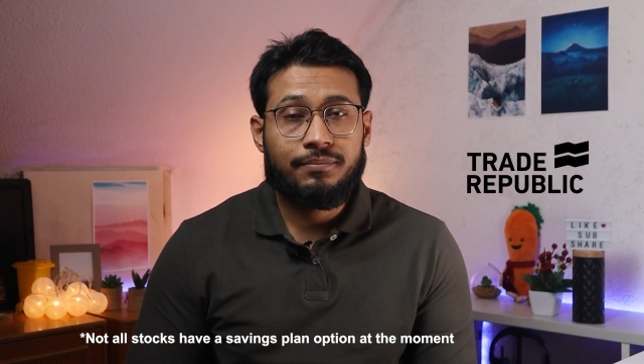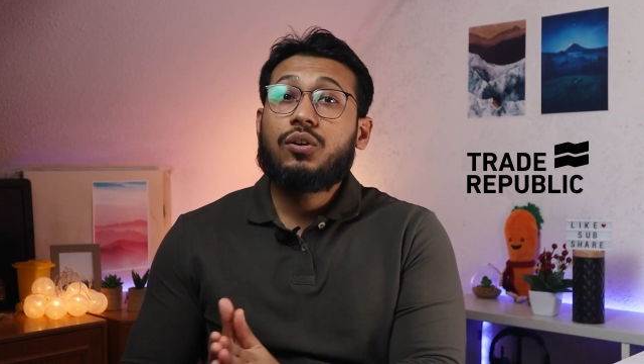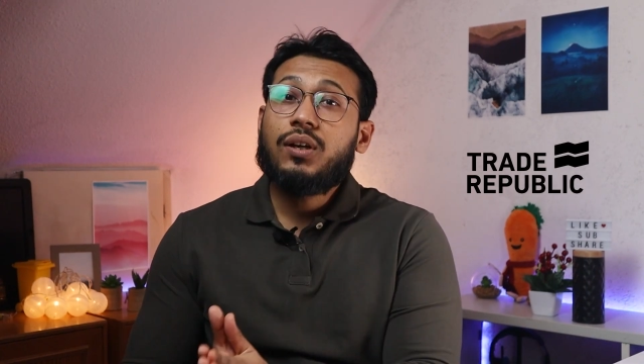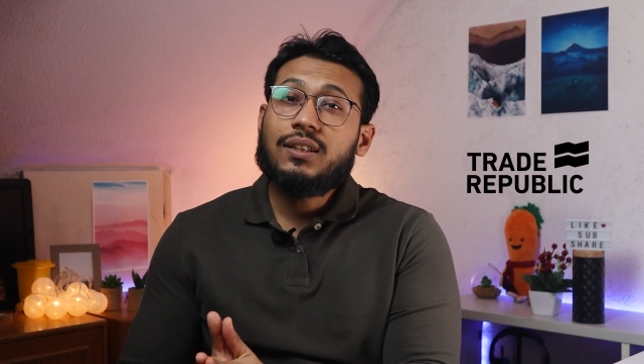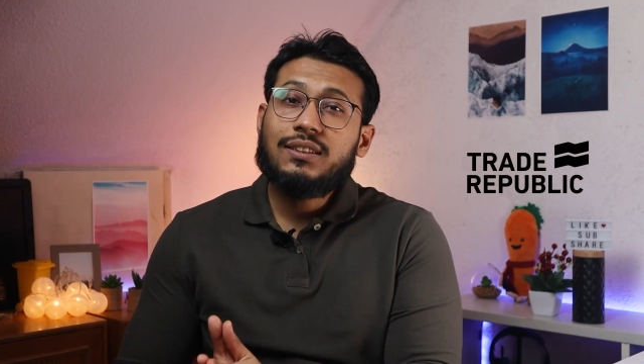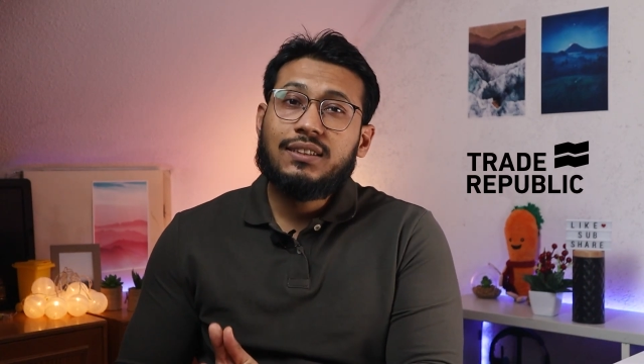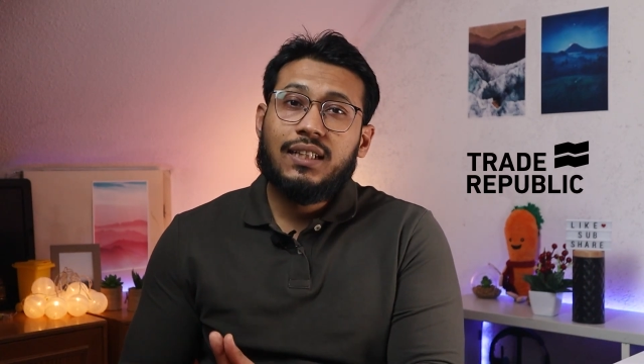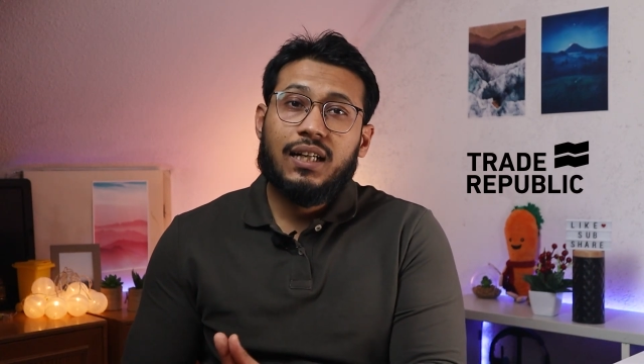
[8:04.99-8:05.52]
You
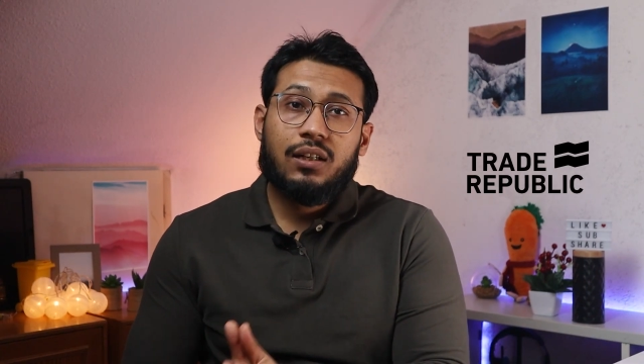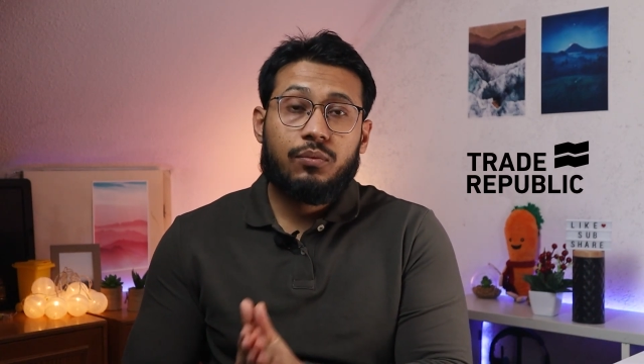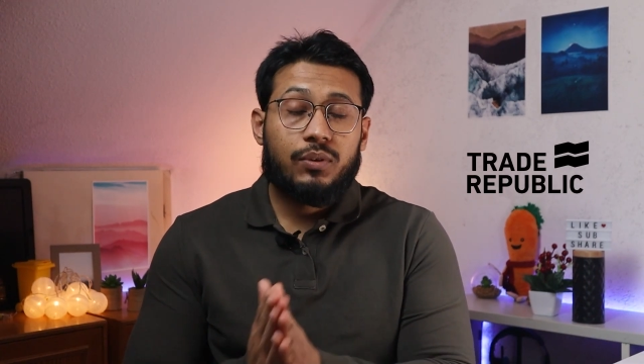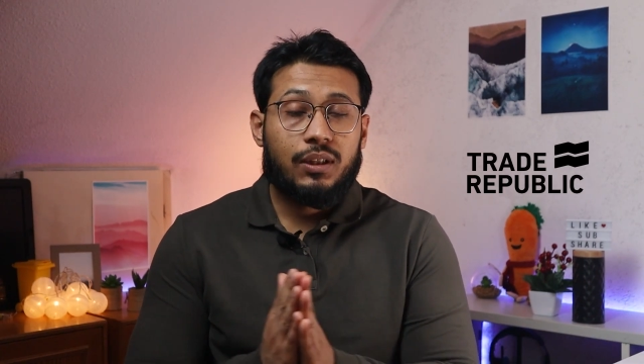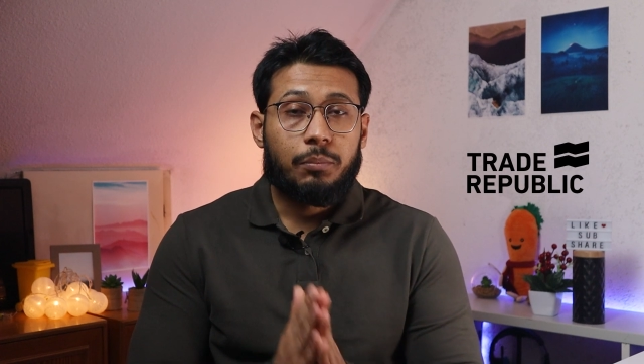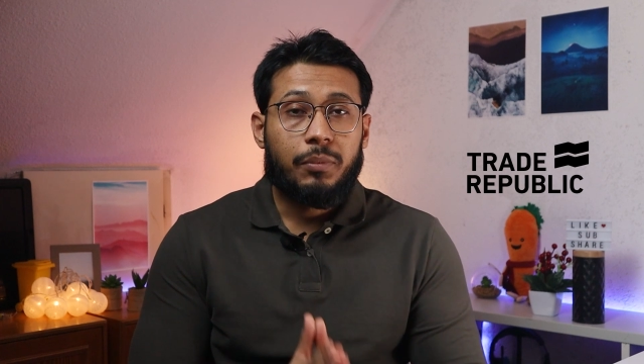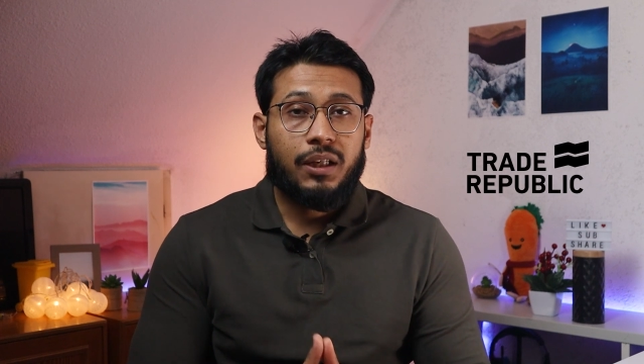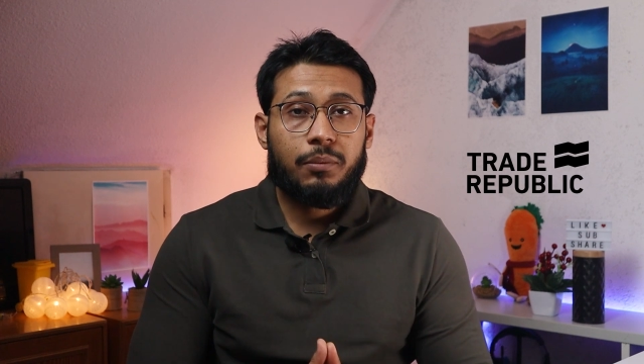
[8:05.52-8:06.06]
can start
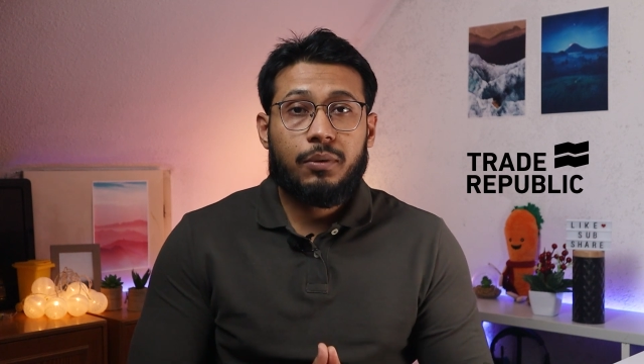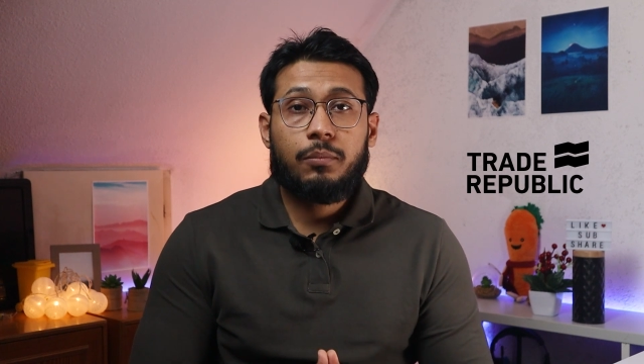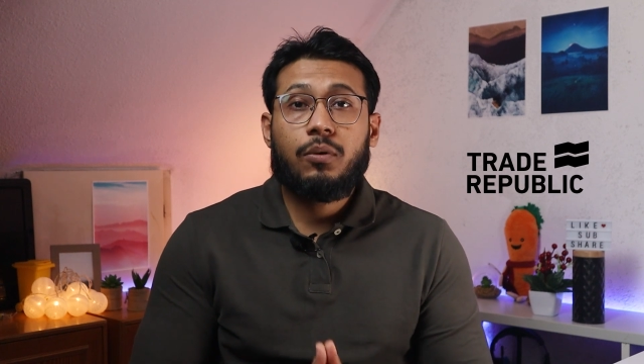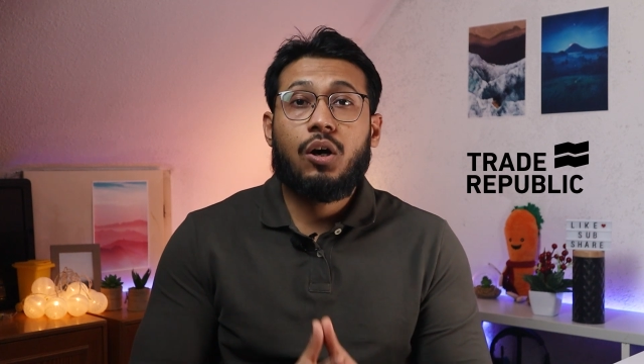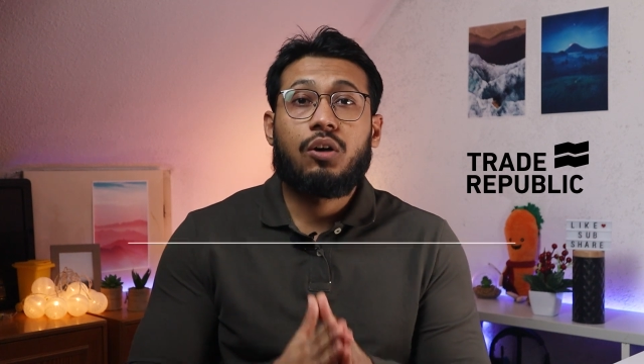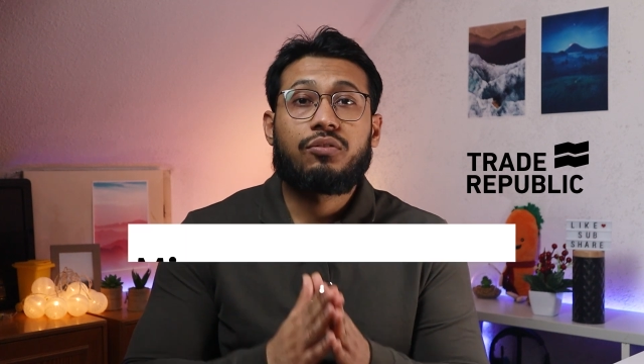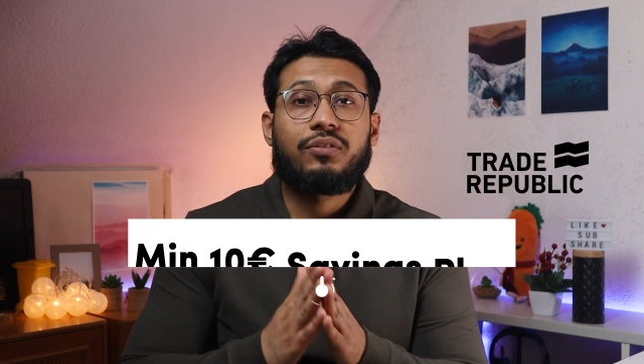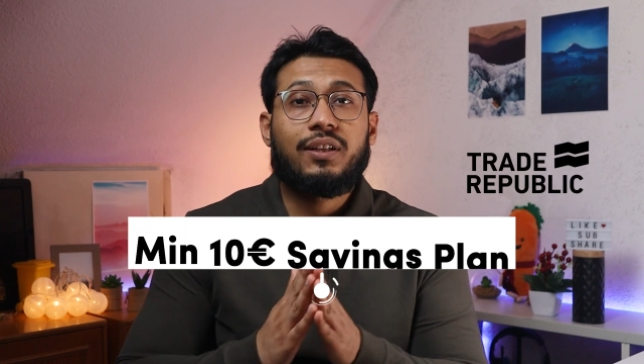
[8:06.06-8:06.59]
with a minimum
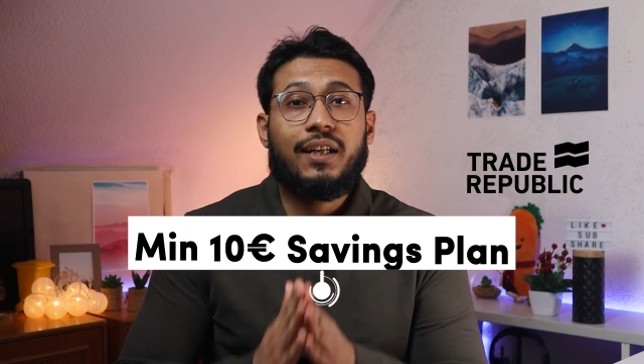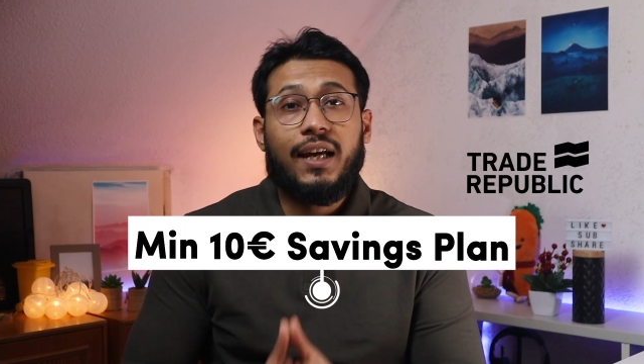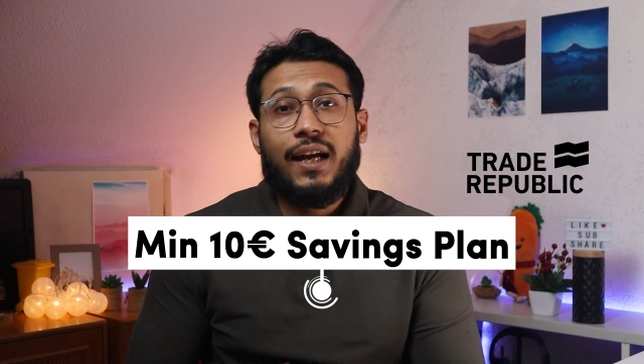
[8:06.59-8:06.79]
of